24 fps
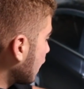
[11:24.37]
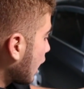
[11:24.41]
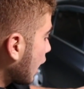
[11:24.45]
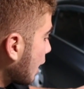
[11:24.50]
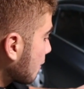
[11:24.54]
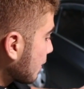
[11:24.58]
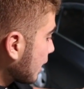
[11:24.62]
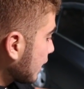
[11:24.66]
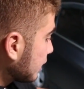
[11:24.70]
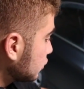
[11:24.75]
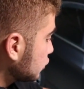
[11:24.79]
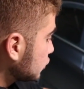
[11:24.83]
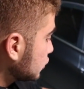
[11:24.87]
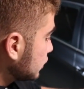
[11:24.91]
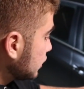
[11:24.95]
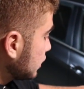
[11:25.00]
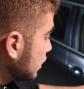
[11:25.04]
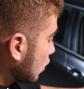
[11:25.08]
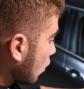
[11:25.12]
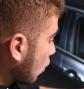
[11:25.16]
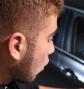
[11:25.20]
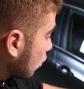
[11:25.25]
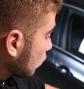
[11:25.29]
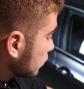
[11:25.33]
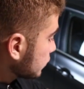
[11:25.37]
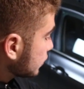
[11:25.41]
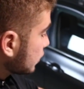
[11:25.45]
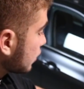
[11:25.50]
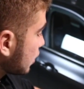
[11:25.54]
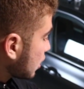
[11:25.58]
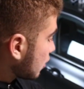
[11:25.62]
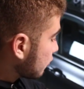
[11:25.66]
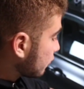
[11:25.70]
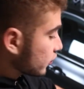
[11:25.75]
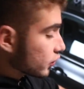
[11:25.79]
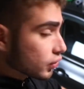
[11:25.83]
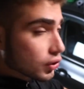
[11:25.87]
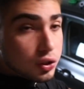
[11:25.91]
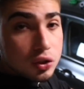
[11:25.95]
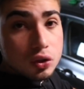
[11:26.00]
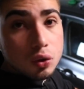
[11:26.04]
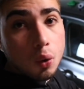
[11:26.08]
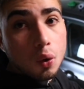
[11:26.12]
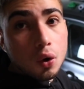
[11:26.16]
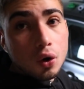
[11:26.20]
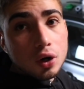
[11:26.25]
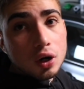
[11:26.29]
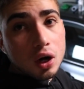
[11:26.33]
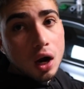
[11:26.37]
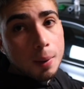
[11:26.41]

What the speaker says: I'm actually holding off on the door.